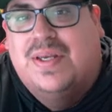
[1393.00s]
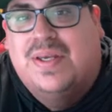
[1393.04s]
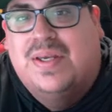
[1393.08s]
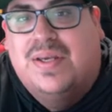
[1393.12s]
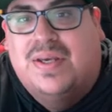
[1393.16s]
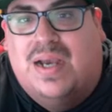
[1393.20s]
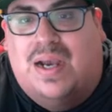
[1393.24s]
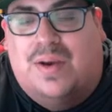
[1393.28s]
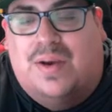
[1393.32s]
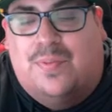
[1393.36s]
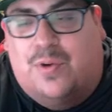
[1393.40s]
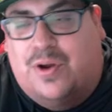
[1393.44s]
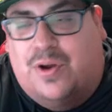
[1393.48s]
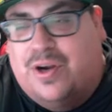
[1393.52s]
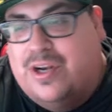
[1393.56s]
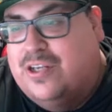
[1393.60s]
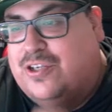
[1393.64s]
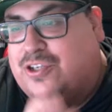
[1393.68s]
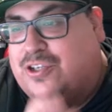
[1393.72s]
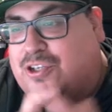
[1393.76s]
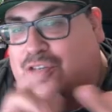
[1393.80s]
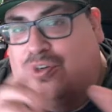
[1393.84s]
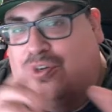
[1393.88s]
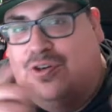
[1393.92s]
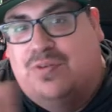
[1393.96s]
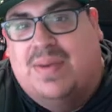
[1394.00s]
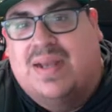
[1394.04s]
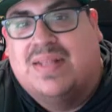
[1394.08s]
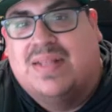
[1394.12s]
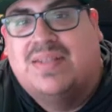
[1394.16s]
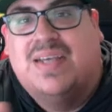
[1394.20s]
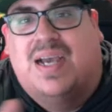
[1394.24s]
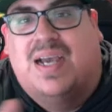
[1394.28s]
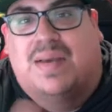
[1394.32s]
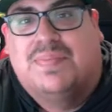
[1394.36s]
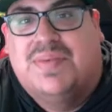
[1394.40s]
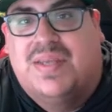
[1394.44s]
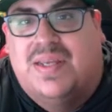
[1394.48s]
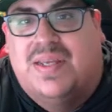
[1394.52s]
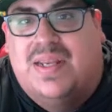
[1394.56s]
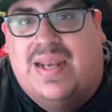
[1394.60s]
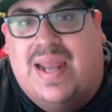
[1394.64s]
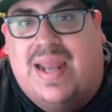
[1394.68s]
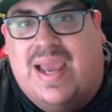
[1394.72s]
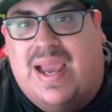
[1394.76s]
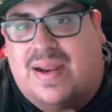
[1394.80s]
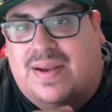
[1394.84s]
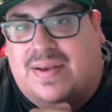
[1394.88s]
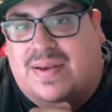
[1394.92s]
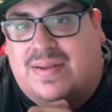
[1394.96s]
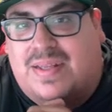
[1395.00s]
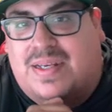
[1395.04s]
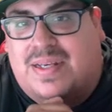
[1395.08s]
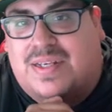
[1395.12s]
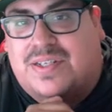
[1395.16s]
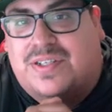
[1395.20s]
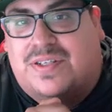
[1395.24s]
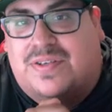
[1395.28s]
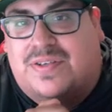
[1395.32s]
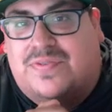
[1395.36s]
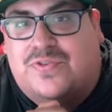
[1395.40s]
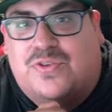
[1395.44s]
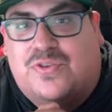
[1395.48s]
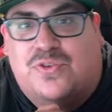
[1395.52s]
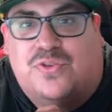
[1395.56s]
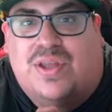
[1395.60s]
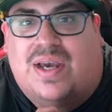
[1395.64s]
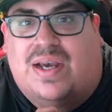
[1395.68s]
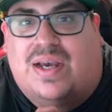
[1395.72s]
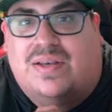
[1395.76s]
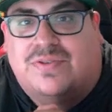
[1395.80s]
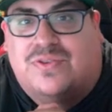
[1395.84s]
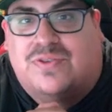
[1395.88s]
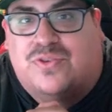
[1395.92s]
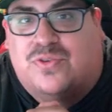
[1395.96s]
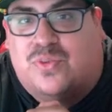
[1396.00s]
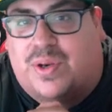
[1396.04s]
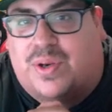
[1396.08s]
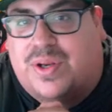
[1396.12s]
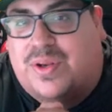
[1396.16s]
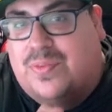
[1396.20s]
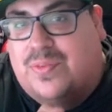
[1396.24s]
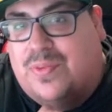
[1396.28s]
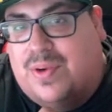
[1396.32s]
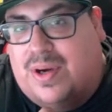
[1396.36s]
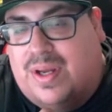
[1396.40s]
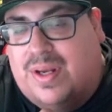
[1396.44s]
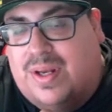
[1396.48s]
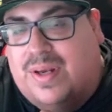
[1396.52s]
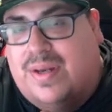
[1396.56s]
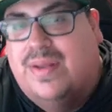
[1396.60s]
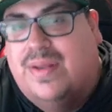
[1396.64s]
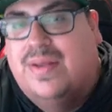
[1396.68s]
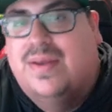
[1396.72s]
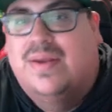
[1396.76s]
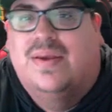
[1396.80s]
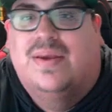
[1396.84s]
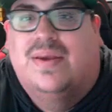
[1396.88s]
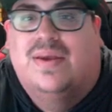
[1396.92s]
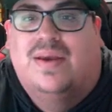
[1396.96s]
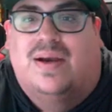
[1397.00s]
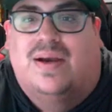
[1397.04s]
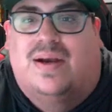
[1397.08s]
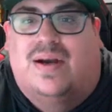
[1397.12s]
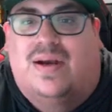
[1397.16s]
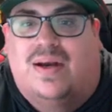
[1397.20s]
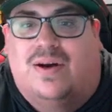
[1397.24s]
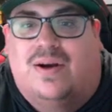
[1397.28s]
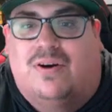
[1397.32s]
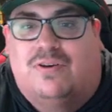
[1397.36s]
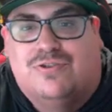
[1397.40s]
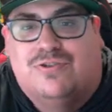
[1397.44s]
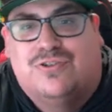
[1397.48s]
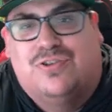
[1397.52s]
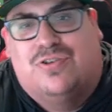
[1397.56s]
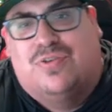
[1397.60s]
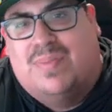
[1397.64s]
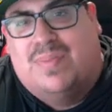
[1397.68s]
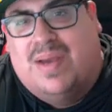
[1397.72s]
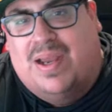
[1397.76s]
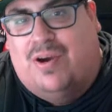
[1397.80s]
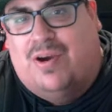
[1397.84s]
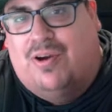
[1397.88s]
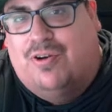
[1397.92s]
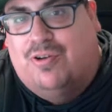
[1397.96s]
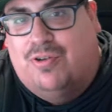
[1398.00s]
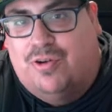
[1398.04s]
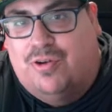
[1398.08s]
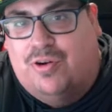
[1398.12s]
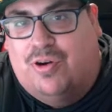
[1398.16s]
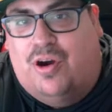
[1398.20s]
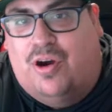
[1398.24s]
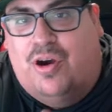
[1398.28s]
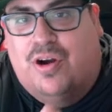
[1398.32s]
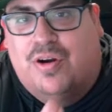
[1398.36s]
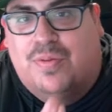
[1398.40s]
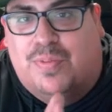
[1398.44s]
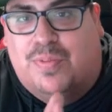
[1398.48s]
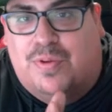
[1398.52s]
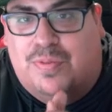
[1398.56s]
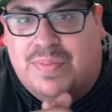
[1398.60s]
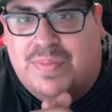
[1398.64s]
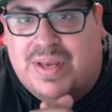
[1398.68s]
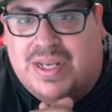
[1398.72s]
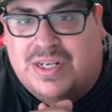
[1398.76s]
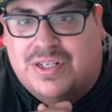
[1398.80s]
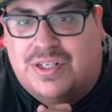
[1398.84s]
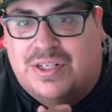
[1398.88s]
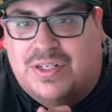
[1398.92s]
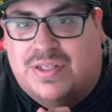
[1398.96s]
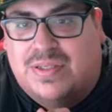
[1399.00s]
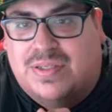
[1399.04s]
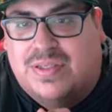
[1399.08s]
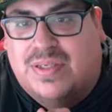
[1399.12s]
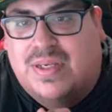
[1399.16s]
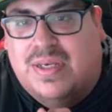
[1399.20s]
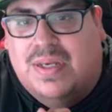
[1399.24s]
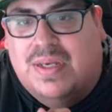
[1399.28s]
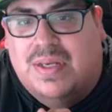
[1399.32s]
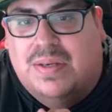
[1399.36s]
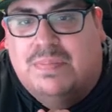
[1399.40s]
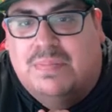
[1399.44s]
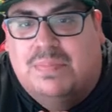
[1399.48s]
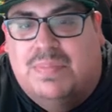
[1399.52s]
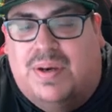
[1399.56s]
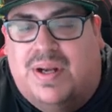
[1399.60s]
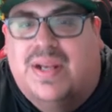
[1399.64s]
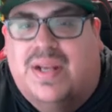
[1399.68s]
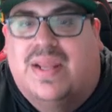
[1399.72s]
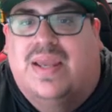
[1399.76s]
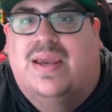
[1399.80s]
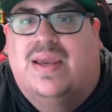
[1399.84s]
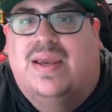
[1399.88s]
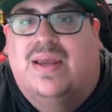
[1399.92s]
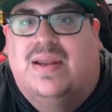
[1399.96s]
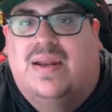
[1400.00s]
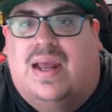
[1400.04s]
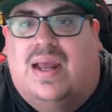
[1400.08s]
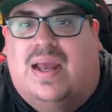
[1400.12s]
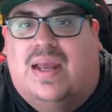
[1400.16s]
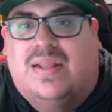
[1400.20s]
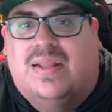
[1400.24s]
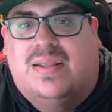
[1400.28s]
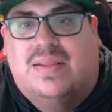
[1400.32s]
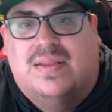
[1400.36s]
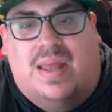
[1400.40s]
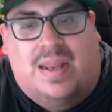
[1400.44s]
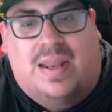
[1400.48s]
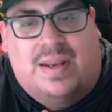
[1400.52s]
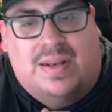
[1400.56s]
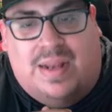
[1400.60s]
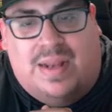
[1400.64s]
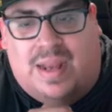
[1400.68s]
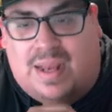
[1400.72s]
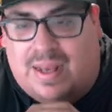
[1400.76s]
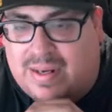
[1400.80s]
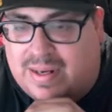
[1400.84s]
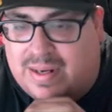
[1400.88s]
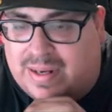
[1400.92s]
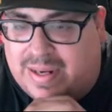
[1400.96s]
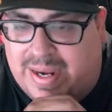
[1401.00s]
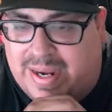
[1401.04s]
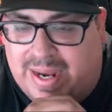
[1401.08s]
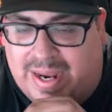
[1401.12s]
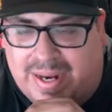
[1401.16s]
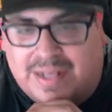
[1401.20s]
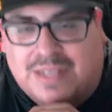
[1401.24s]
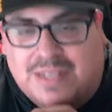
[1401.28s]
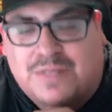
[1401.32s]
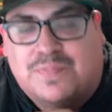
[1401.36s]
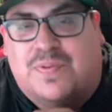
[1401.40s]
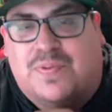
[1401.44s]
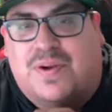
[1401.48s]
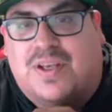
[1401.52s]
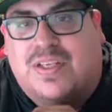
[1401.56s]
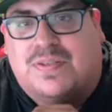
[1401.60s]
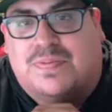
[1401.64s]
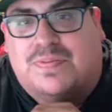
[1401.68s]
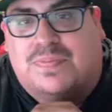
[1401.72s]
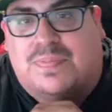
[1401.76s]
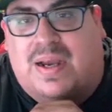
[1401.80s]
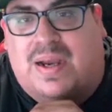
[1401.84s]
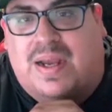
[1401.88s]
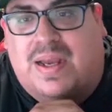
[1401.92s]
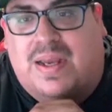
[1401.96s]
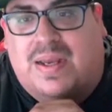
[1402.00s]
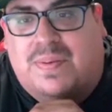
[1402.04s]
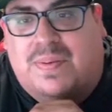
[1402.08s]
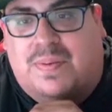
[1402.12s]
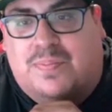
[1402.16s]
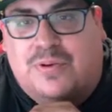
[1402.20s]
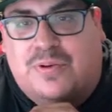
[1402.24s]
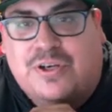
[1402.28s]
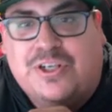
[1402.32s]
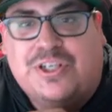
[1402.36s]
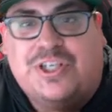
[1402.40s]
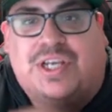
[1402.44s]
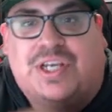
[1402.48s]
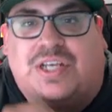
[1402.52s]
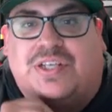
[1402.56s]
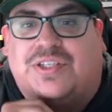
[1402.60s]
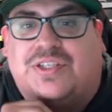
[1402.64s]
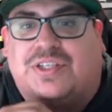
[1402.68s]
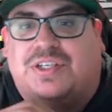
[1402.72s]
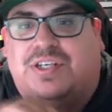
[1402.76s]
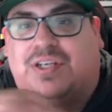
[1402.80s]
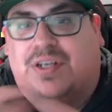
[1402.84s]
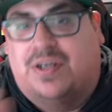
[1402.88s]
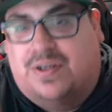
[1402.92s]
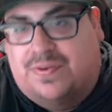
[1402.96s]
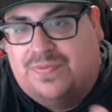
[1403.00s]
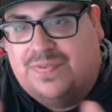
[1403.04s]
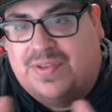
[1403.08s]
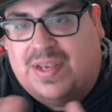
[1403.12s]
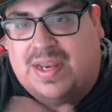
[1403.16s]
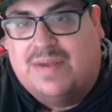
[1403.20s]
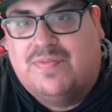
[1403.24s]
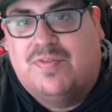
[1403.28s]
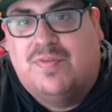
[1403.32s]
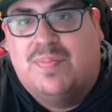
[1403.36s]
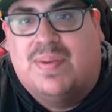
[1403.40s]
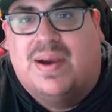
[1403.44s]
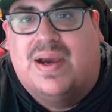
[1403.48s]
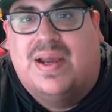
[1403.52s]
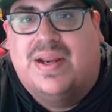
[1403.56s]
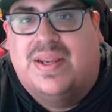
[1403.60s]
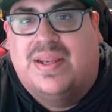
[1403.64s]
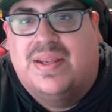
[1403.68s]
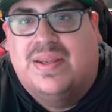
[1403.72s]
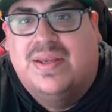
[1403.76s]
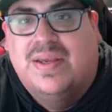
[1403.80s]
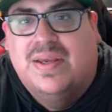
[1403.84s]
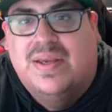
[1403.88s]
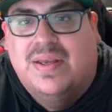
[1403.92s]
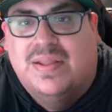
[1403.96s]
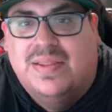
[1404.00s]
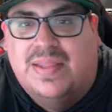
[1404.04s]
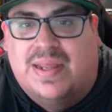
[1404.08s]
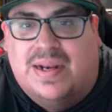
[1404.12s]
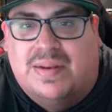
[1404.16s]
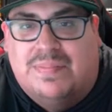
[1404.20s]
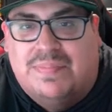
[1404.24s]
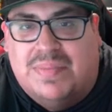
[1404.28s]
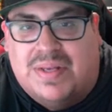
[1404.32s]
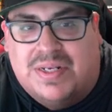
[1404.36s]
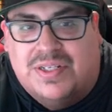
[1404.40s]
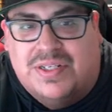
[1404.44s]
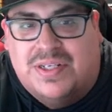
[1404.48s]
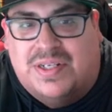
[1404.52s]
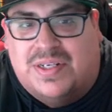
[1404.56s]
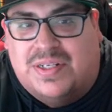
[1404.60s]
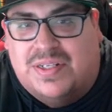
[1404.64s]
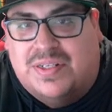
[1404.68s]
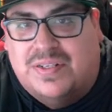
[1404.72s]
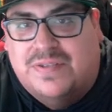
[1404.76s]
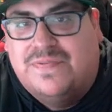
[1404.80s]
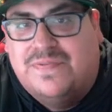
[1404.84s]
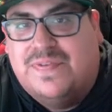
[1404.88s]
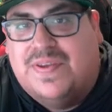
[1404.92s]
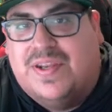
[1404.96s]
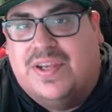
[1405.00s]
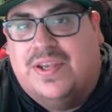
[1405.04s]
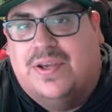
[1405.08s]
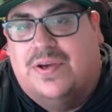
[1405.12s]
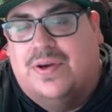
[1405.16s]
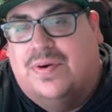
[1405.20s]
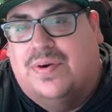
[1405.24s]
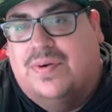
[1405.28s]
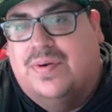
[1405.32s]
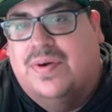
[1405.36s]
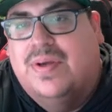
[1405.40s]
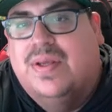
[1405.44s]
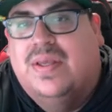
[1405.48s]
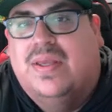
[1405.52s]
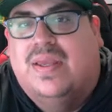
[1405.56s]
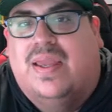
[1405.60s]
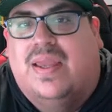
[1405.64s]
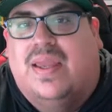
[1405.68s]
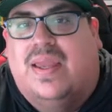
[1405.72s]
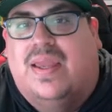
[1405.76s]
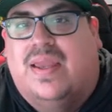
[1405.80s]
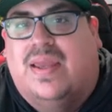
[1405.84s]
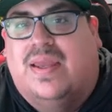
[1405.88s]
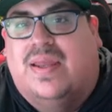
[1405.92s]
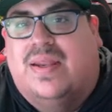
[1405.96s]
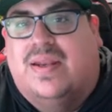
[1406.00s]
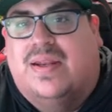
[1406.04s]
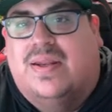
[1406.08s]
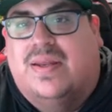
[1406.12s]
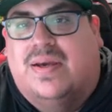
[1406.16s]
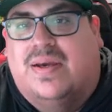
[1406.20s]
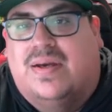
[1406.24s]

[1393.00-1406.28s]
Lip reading: I wanted to show my top 10 hat collection of 2021. Also my little honorable mentions. But again, I can't express my appreciation enough to everybody that I mentioned in this video. And